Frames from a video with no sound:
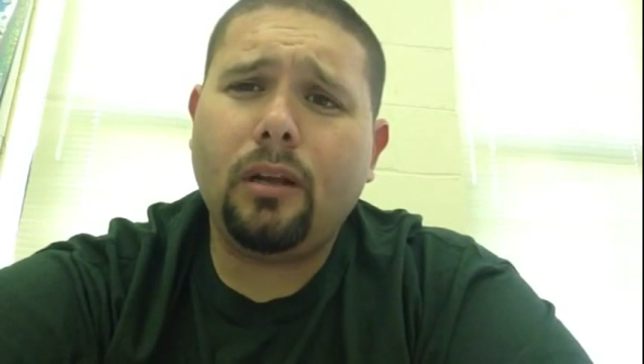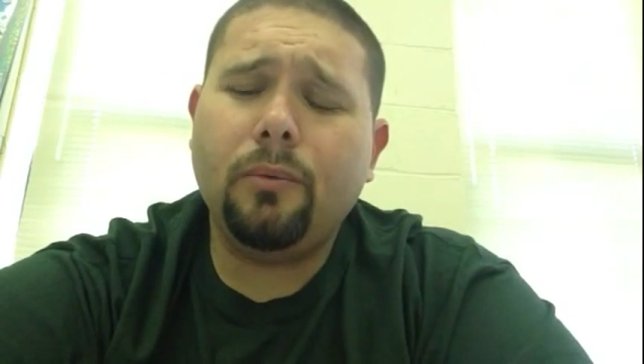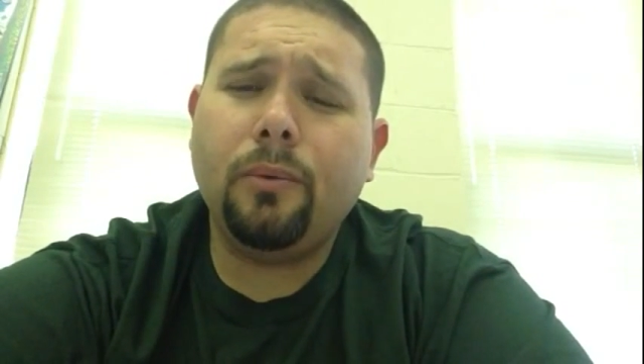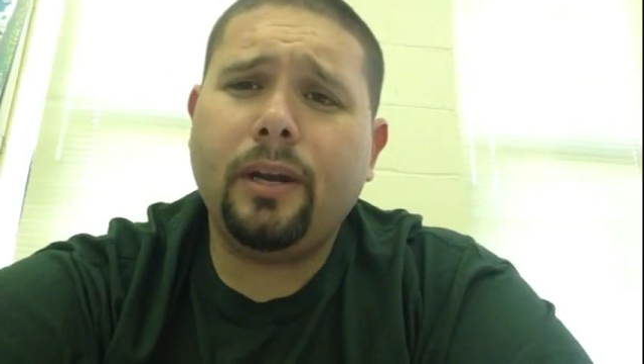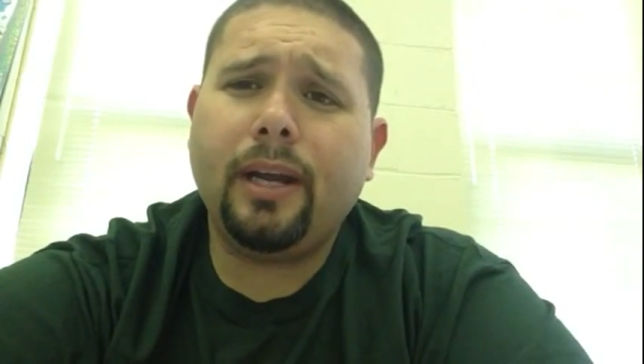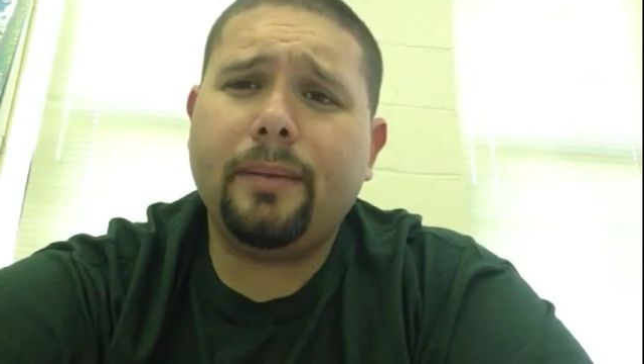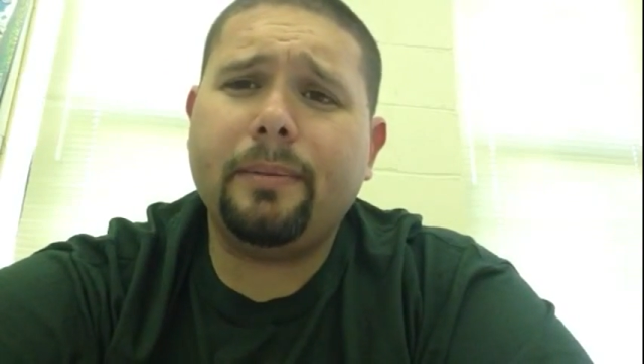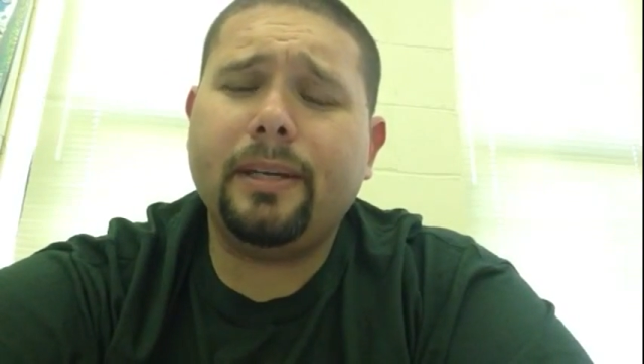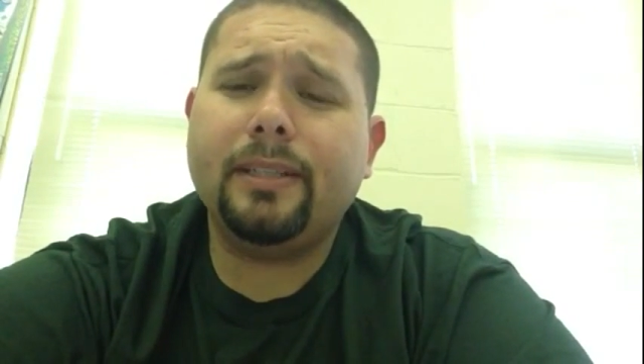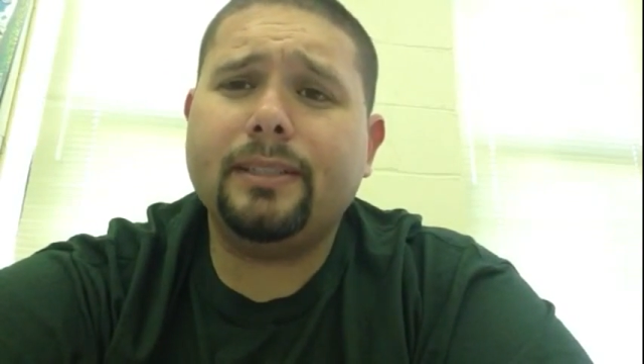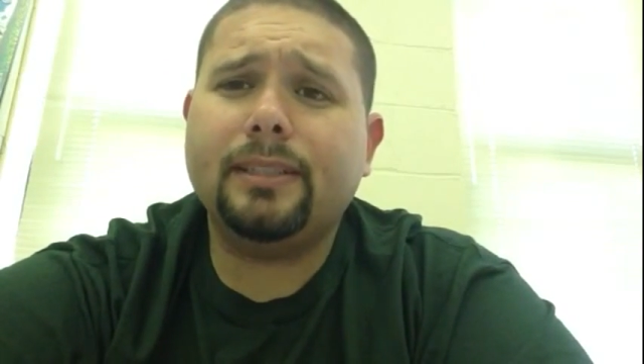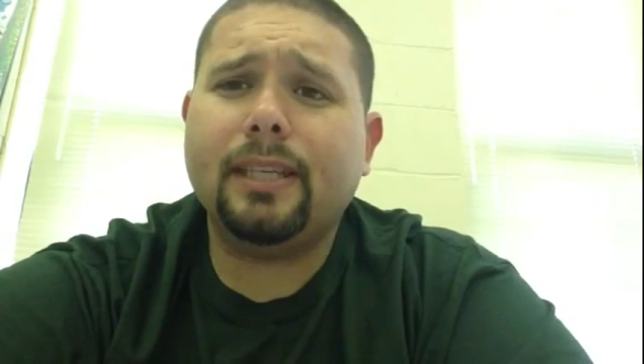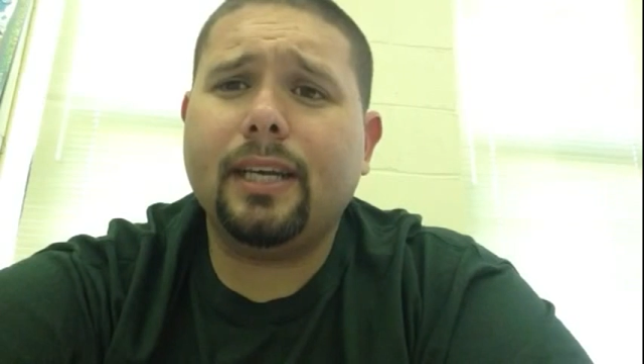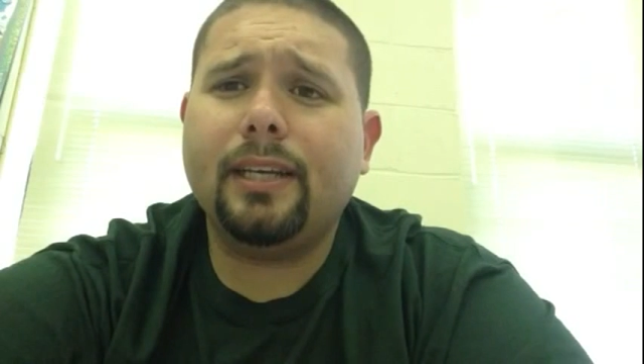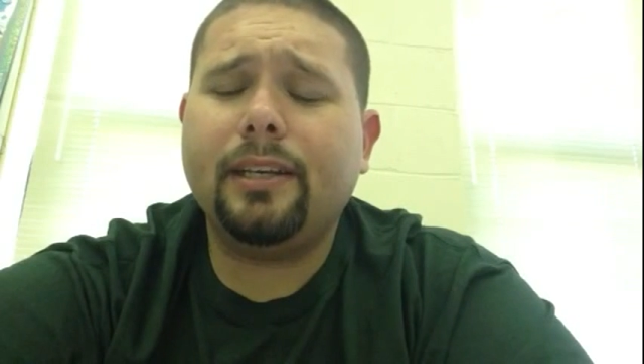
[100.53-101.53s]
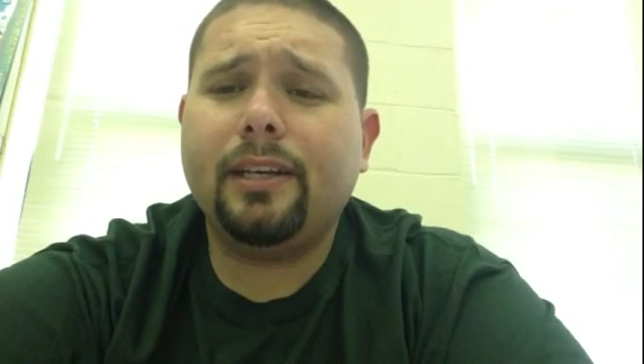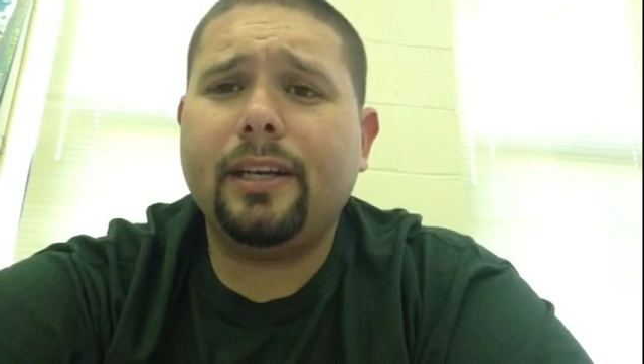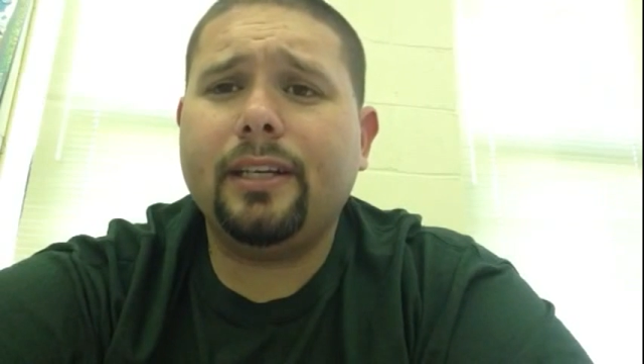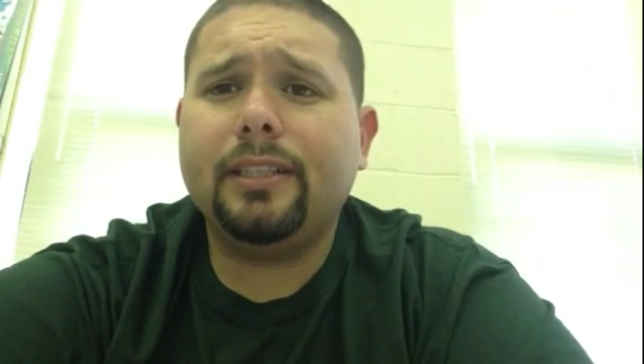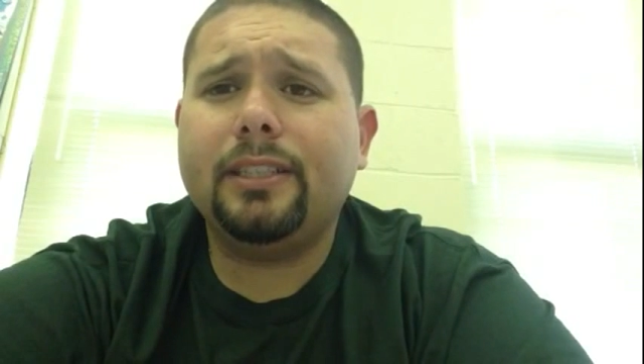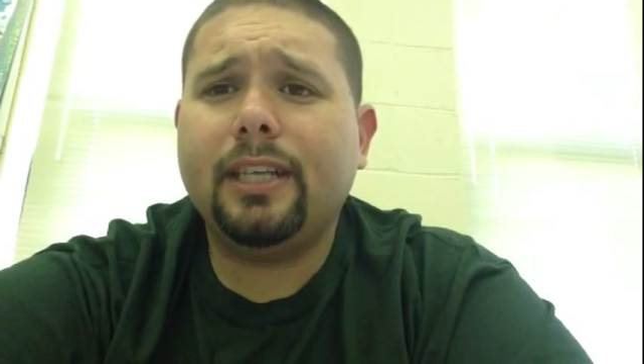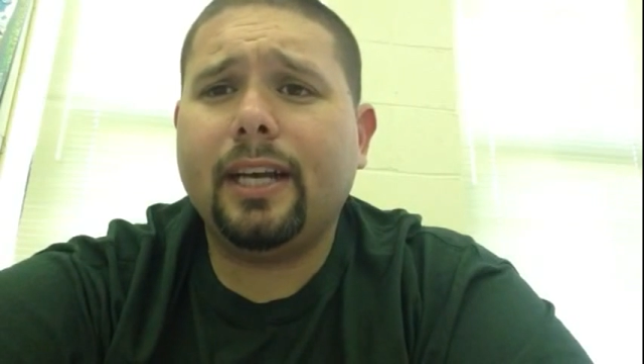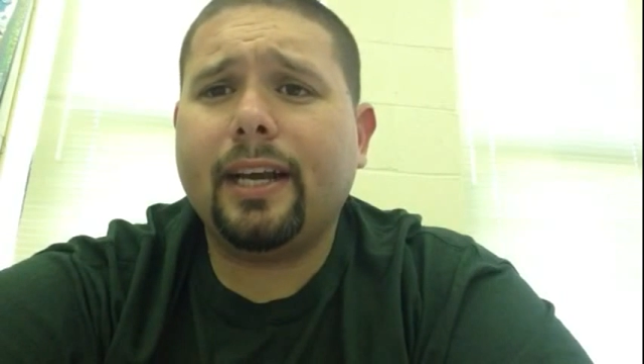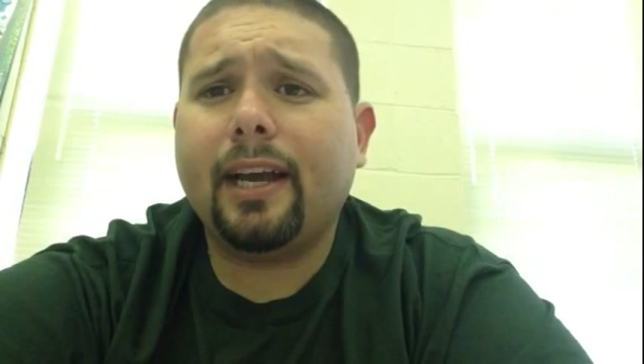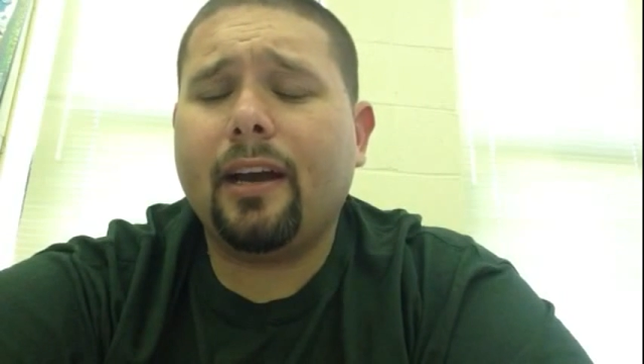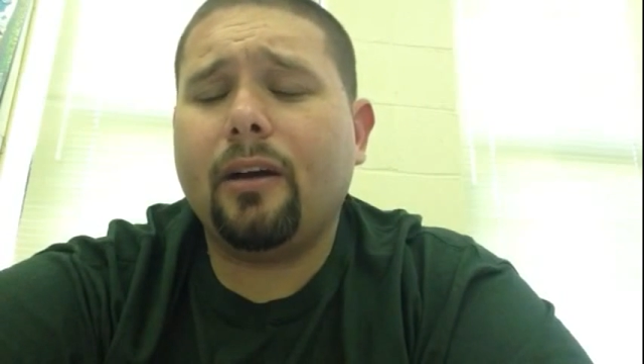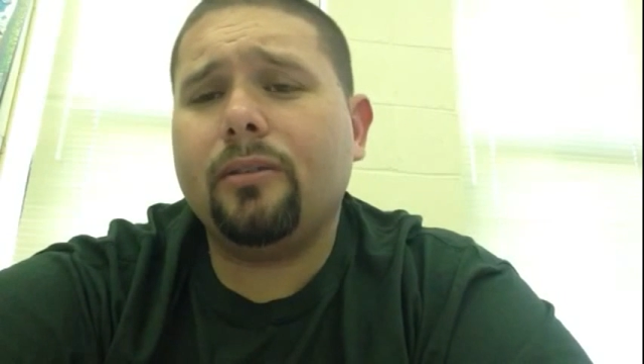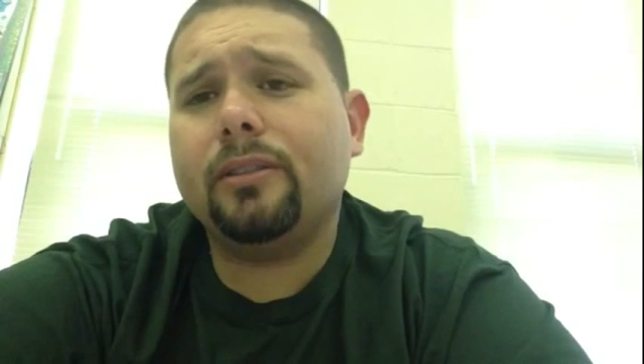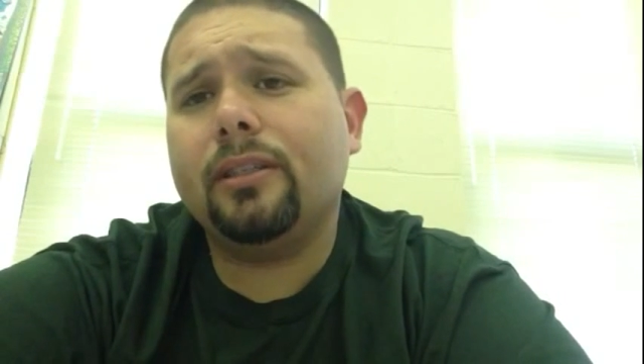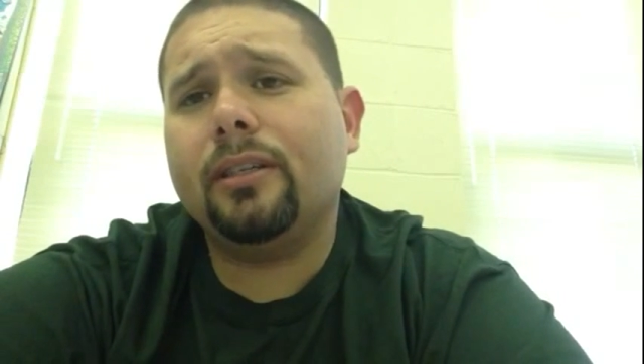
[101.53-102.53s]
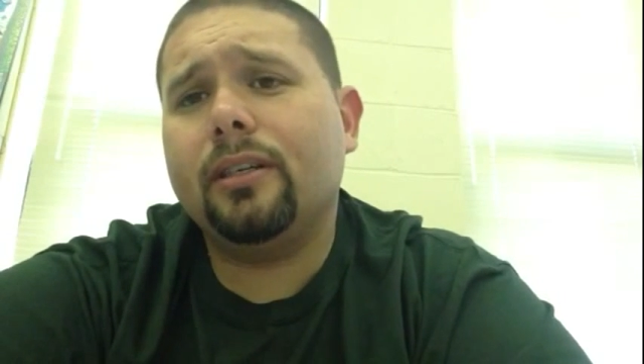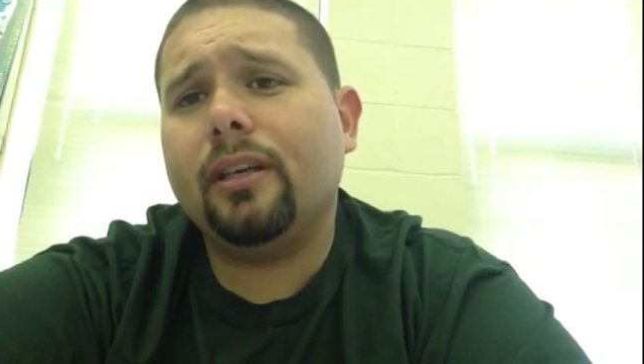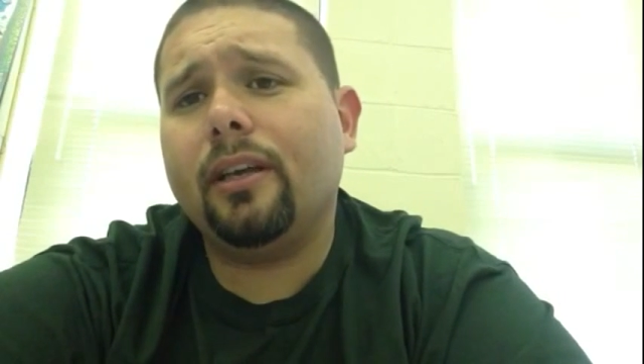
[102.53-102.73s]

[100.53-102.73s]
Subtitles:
With that being said, you need to check out,